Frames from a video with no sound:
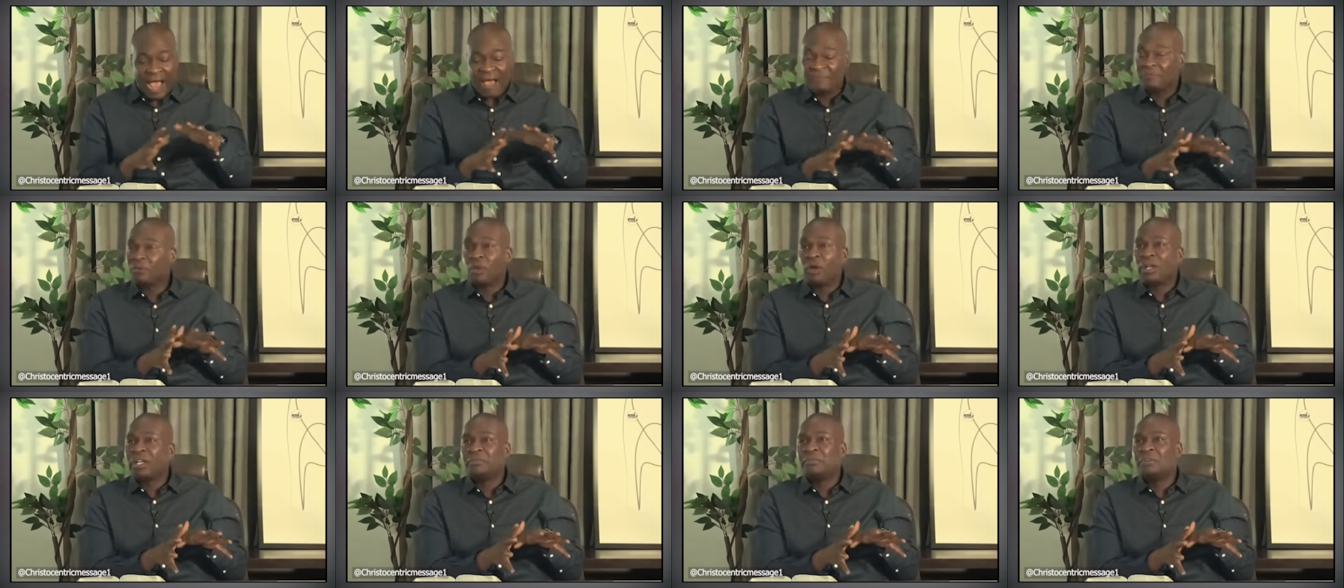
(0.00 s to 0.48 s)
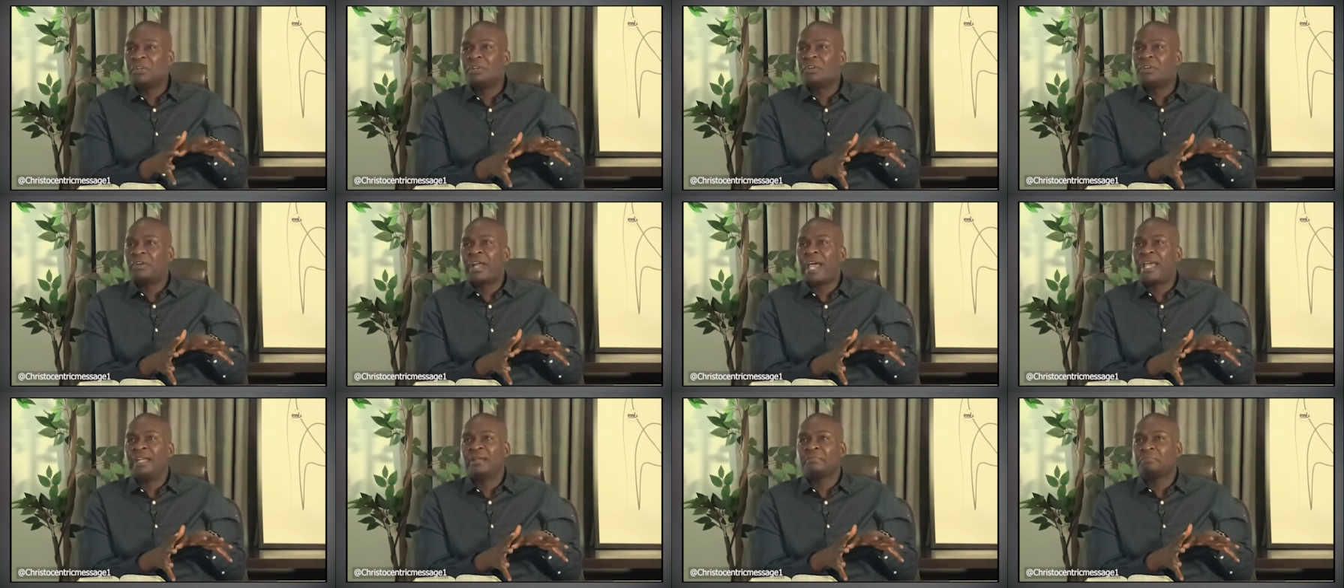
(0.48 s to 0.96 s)
I've not even
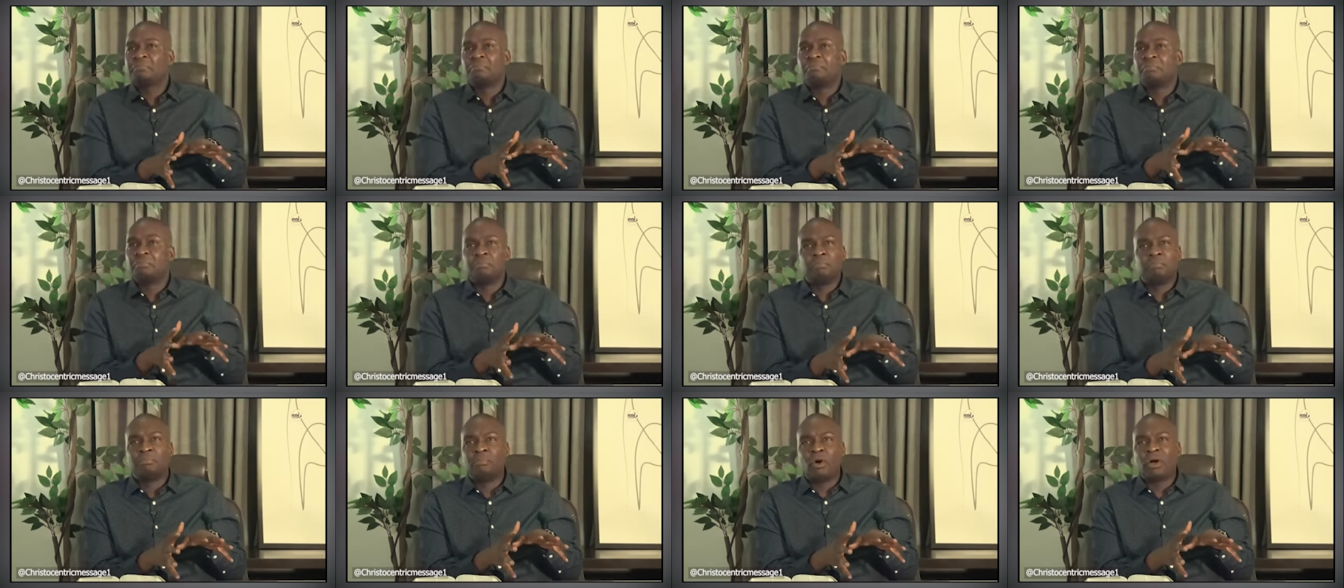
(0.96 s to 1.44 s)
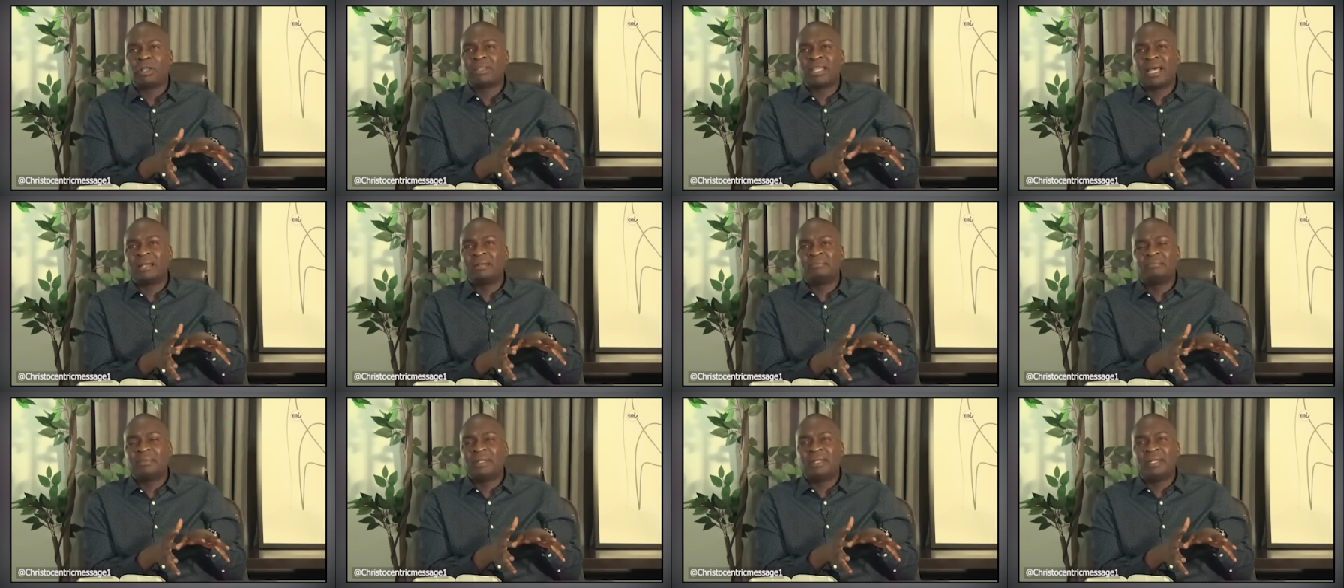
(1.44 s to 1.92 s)
read more
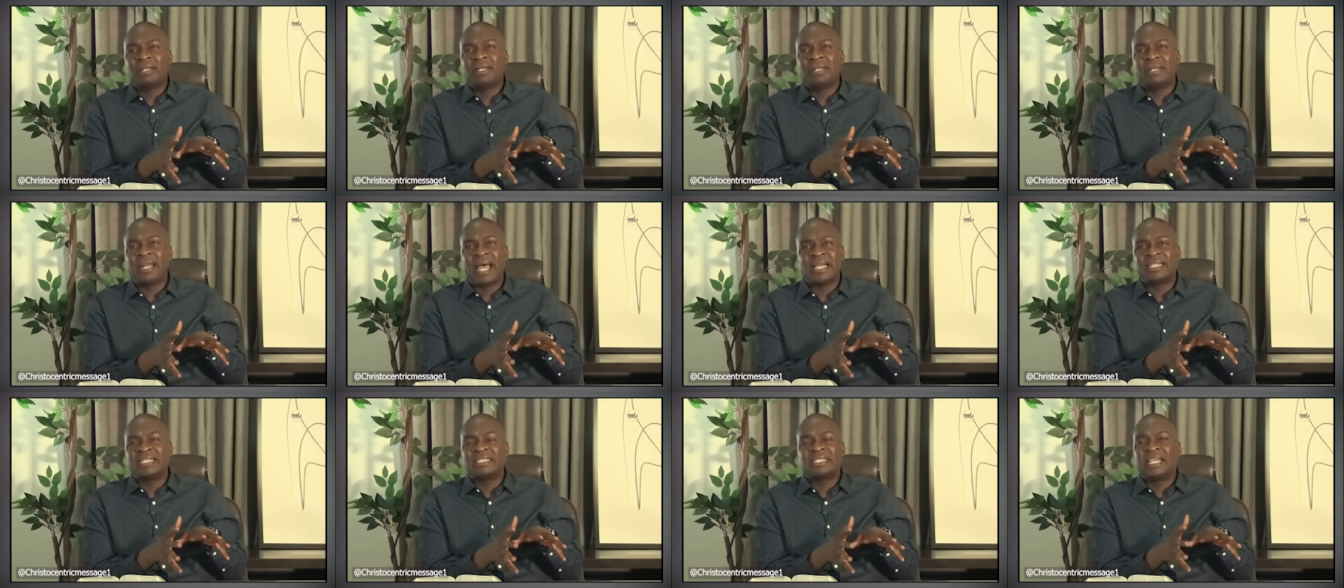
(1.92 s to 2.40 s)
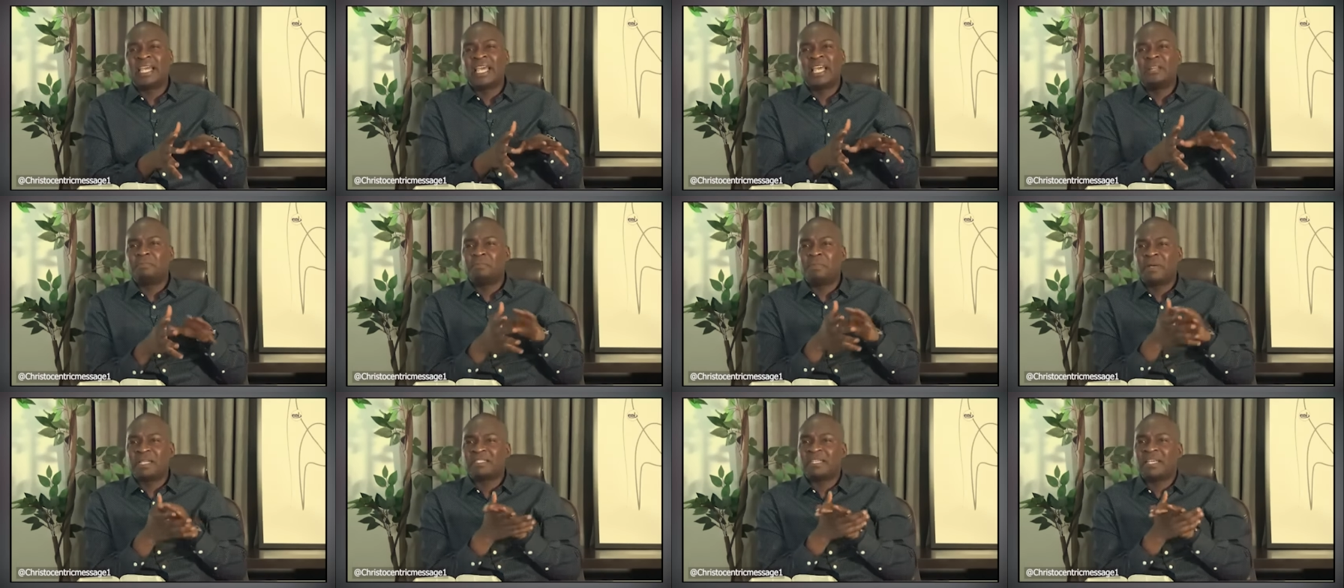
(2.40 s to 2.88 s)
than
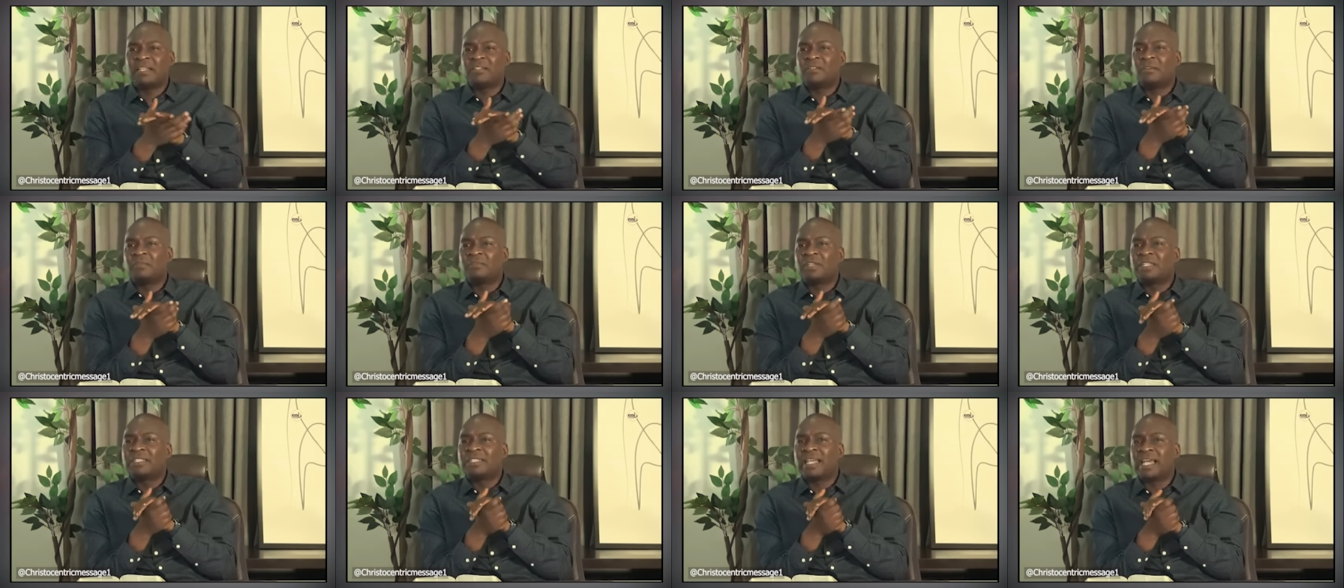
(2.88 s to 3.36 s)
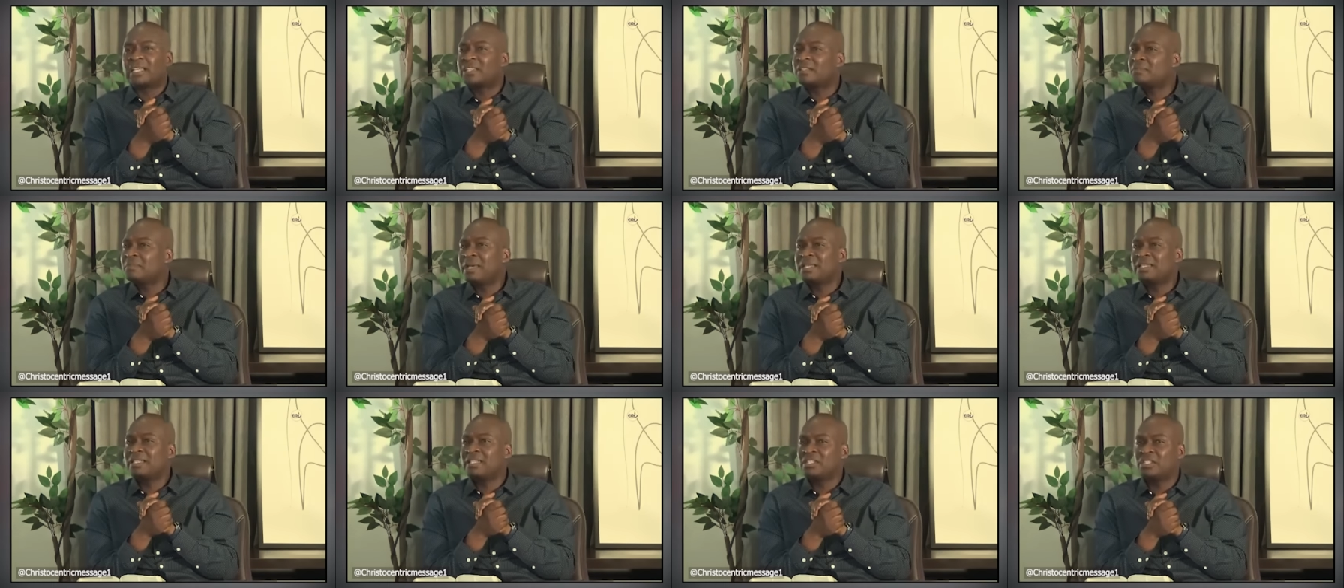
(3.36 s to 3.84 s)
98% of the
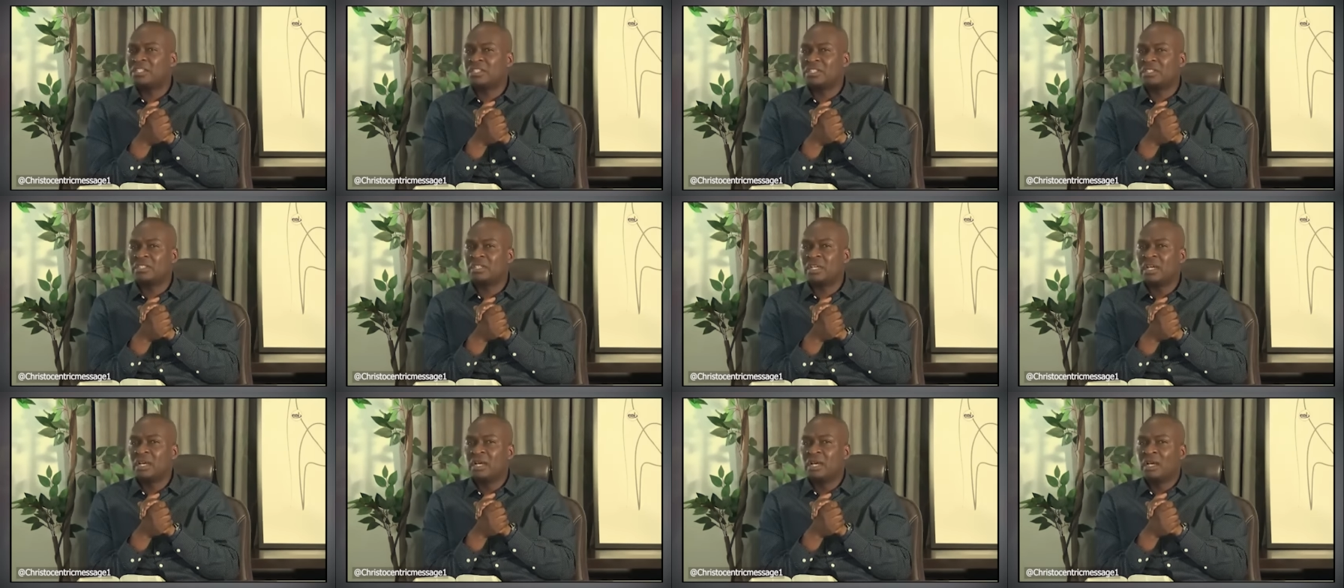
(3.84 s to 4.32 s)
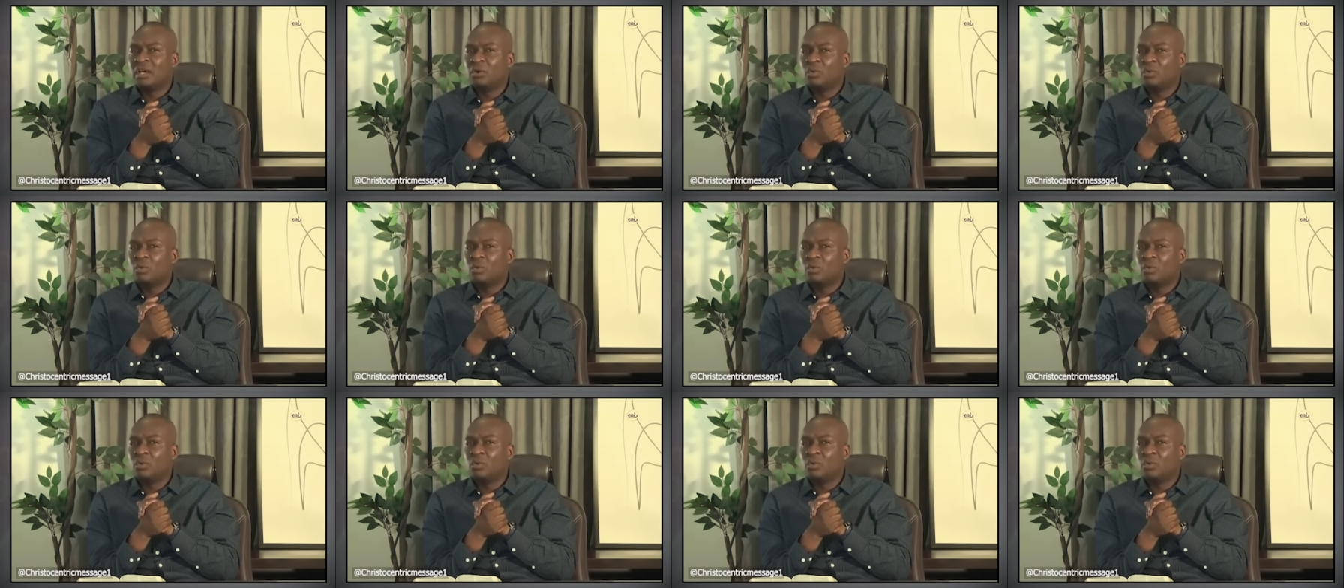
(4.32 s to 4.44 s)
text messages.